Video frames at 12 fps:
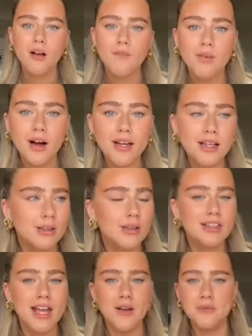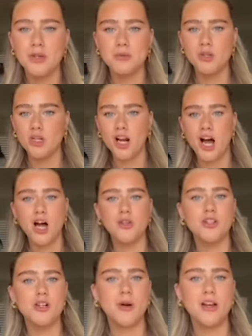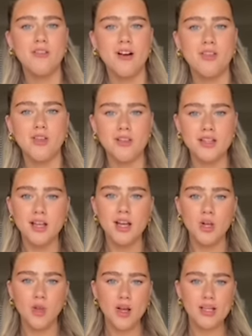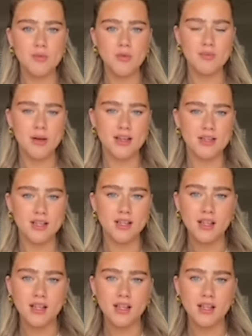Fucking look at the FBOS machine. $125. Look how small this mug is.